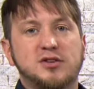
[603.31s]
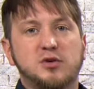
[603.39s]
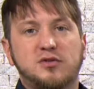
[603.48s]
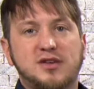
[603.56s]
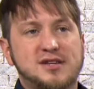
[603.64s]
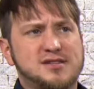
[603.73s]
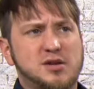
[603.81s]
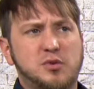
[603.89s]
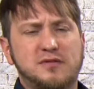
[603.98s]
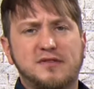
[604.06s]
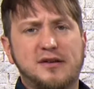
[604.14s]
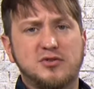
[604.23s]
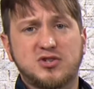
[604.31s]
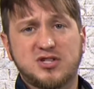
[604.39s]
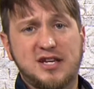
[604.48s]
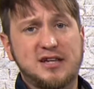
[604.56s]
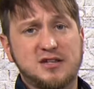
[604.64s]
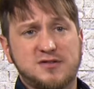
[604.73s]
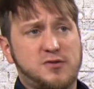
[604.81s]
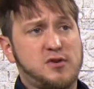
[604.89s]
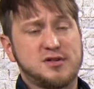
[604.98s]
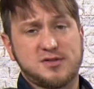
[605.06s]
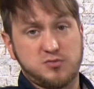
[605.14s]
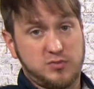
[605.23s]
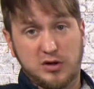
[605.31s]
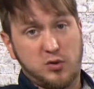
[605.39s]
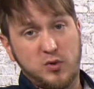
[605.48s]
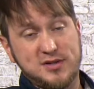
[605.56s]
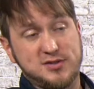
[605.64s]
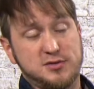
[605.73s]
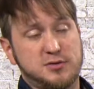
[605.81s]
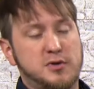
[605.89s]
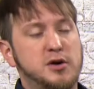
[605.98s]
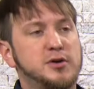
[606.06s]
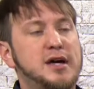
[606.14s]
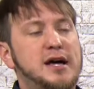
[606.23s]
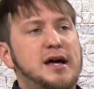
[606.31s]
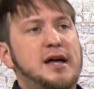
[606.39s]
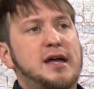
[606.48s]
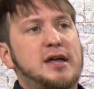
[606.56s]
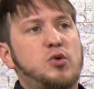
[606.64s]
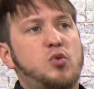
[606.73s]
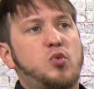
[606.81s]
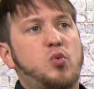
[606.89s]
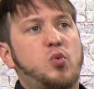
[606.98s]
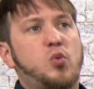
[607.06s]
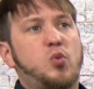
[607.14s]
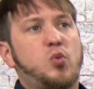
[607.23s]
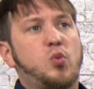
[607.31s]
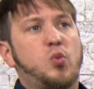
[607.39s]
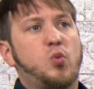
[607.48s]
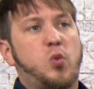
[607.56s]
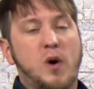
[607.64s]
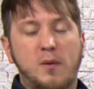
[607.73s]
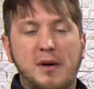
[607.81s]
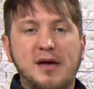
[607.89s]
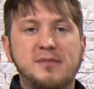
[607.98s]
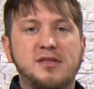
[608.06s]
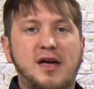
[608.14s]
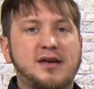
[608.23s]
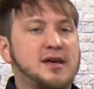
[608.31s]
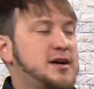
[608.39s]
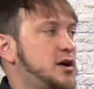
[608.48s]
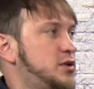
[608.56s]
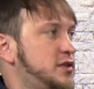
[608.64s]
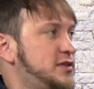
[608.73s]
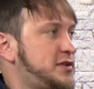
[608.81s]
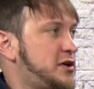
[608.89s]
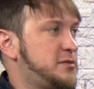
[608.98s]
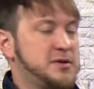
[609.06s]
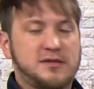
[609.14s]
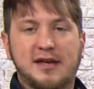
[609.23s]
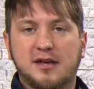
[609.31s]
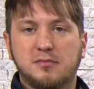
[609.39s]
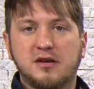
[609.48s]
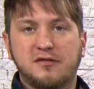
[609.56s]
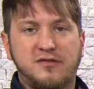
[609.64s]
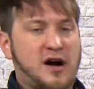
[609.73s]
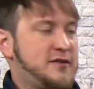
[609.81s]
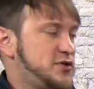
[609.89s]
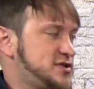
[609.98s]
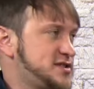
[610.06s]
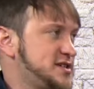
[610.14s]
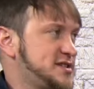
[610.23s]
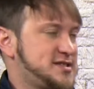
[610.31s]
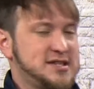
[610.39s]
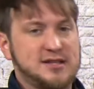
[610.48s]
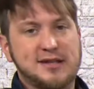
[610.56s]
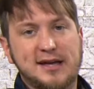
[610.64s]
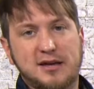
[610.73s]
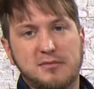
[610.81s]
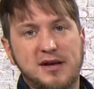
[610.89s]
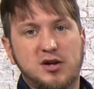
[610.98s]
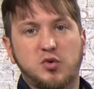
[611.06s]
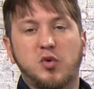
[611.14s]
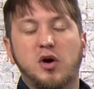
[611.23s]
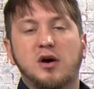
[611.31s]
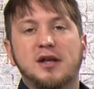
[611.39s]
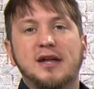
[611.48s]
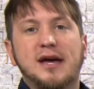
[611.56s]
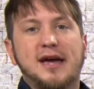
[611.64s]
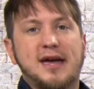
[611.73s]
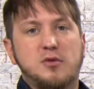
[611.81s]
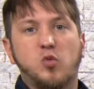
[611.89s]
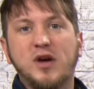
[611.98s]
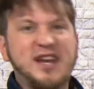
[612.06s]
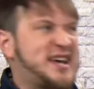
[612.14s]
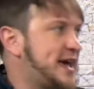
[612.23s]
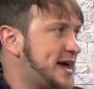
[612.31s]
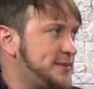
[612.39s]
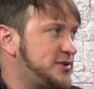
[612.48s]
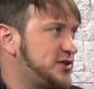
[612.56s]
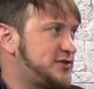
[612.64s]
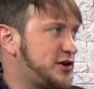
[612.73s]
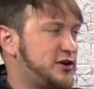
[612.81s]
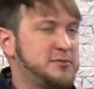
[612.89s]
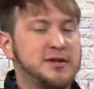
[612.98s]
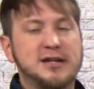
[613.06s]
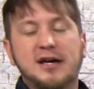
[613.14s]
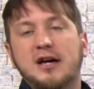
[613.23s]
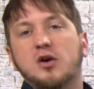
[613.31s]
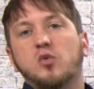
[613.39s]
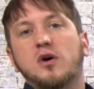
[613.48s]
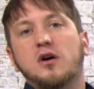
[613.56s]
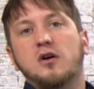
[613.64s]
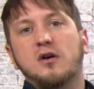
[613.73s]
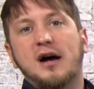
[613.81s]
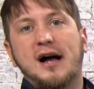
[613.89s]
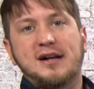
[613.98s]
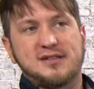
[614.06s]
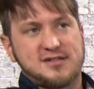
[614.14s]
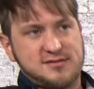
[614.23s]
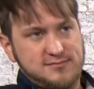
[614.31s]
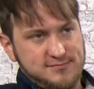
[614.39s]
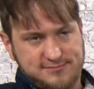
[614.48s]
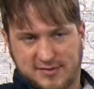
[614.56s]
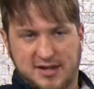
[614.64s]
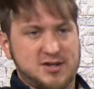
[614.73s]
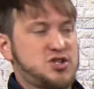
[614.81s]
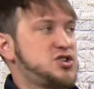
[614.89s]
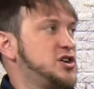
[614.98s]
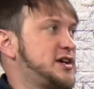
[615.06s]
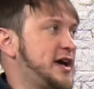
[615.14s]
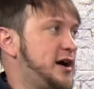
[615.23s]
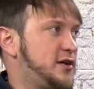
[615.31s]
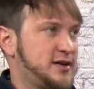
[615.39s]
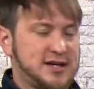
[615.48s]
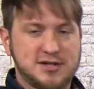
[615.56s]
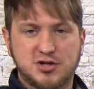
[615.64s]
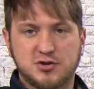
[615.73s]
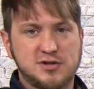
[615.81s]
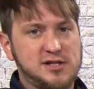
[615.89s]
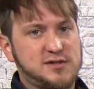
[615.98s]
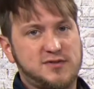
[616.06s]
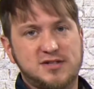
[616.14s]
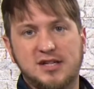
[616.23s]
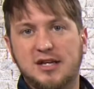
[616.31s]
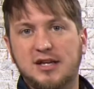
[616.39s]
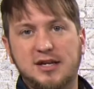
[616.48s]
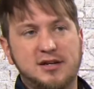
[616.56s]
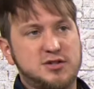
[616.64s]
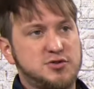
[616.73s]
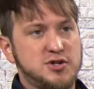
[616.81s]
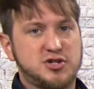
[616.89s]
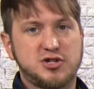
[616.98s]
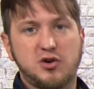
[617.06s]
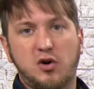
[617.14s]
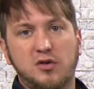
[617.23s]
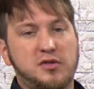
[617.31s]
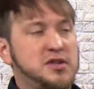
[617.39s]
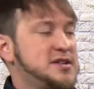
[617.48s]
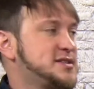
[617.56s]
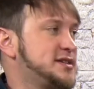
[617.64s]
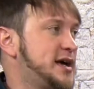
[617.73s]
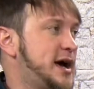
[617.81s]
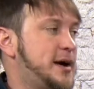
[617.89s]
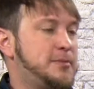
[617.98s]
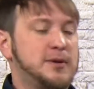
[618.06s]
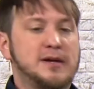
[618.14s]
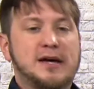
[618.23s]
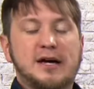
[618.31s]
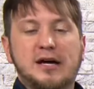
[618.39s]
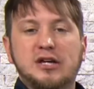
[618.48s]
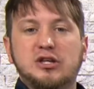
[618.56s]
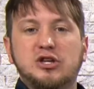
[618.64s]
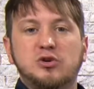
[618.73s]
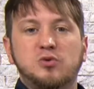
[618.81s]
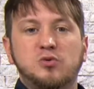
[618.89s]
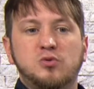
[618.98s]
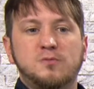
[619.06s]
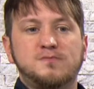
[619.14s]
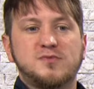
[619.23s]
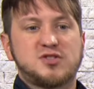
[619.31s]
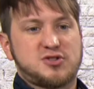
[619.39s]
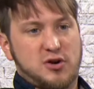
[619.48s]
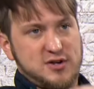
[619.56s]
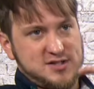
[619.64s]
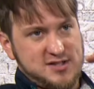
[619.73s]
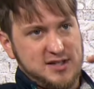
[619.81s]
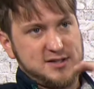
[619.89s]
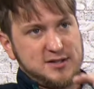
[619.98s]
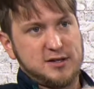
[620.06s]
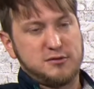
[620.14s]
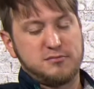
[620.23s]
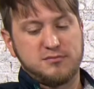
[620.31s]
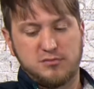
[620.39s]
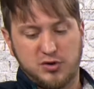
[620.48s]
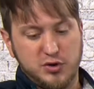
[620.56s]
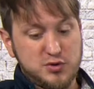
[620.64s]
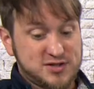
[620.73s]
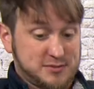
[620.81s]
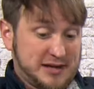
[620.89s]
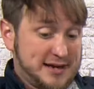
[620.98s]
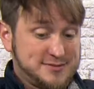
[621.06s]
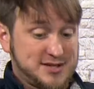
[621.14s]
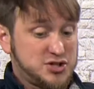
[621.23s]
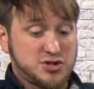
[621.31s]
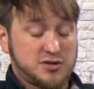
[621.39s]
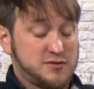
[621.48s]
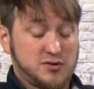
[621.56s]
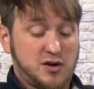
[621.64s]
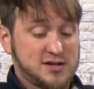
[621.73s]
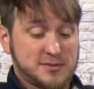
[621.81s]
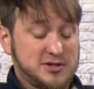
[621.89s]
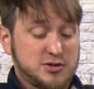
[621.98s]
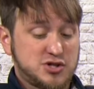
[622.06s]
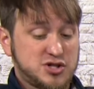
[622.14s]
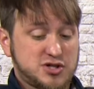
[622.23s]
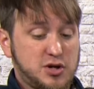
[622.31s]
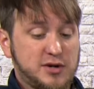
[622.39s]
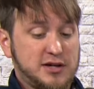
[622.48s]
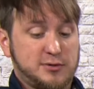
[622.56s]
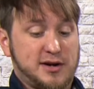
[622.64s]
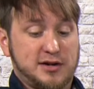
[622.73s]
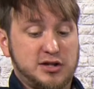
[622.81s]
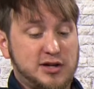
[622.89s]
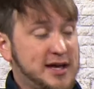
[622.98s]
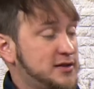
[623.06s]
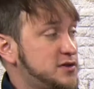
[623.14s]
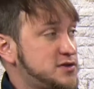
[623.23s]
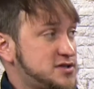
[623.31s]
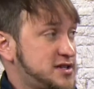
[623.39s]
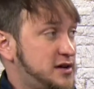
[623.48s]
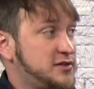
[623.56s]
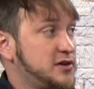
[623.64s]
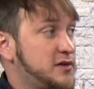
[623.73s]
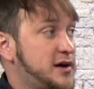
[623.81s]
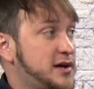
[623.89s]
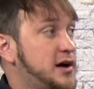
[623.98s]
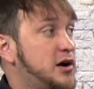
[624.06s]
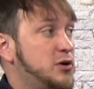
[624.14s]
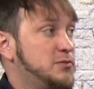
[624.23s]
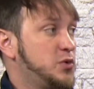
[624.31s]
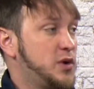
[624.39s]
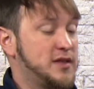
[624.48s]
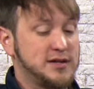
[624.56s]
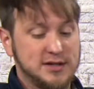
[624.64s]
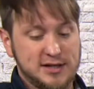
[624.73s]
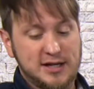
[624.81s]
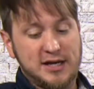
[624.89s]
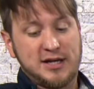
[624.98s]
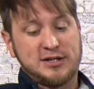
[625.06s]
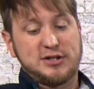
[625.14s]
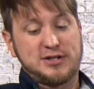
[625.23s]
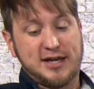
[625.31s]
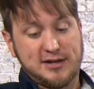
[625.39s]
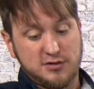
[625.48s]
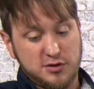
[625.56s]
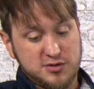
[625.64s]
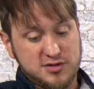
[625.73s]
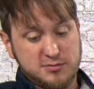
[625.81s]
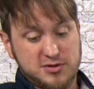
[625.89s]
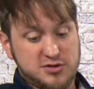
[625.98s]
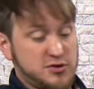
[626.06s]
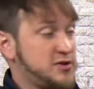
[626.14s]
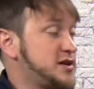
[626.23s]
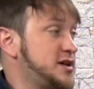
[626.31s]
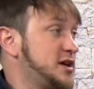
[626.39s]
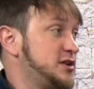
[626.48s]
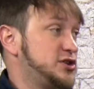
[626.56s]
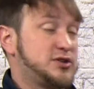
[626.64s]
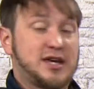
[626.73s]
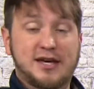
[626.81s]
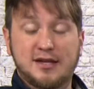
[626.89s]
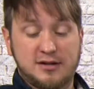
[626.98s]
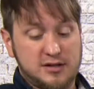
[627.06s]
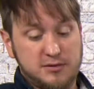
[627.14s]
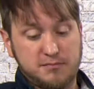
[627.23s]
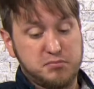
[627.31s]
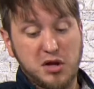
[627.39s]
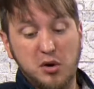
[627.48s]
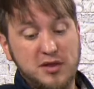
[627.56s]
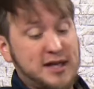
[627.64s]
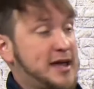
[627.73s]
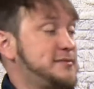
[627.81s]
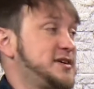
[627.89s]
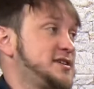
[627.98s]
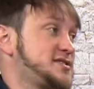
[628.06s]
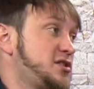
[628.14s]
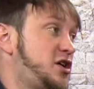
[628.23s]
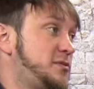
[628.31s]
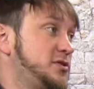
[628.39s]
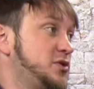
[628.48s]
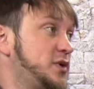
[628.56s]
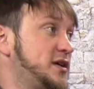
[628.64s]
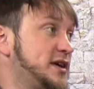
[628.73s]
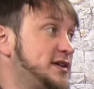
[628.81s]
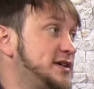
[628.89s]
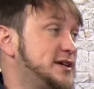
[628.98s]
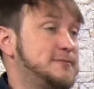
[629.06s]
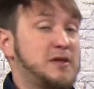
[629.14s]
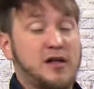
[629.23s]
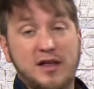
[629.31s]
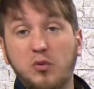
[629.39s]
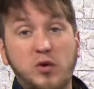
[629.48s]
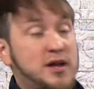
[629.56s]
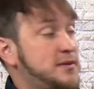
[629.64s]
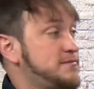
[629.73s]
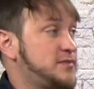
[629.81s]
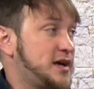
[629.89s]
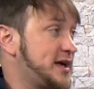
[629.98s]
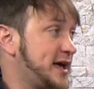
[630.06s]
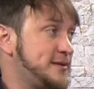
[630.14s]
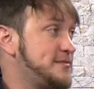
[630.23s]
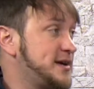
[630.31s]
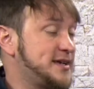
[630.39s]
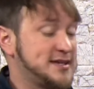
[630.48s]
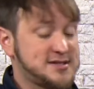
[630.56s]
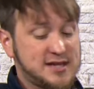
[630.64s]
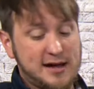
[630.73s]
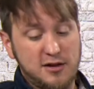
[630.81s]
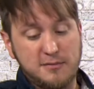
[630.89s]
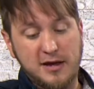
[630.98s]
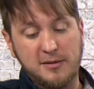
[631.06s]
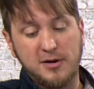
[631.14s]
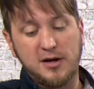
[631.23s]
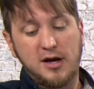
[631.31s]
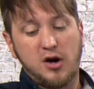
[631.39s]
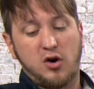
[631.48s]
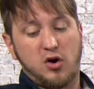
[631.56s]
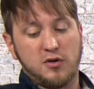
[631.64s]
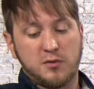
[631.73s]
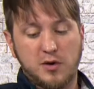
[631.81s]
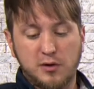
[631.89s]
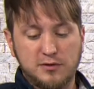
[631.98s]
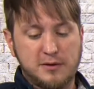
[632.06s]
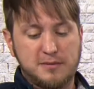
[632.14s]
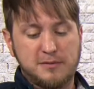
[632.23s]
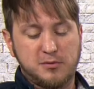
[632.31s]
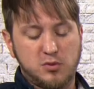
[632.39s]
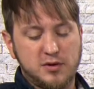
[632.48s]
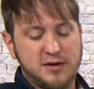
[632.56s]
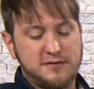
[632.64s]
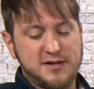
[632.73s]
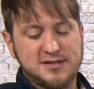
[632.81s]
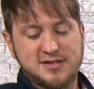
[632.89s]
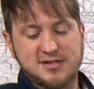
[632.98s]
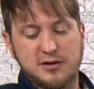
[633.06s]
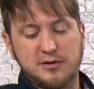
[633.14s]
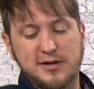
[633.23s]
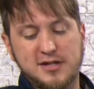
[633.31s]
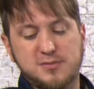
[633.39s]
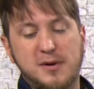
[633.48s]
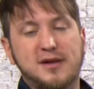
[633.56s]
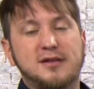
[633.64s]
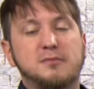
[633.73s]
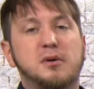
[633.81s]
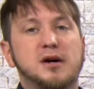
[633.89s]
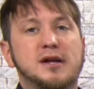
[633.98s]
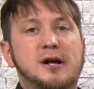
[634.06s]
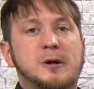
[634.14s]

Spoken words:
do things that we've never seen as far as wins on the road. Well, maybe they can go to the tournament. They can be a 5 or a 6 seed. They can make a run and win a game in the tournament. Well, as things shook out, injuries, fatigue, attrition, all the things that happen, you start seeing them lose some games they shouldn't have lost. I mean, there's just no getting around it. You can't lose to South Carolina at home the way they did. You can't lose to Missouri. You can't blow the game against Auburn the way they did. Now, they win a game against Alabama on the road that people wouldn't have necessarily expected, but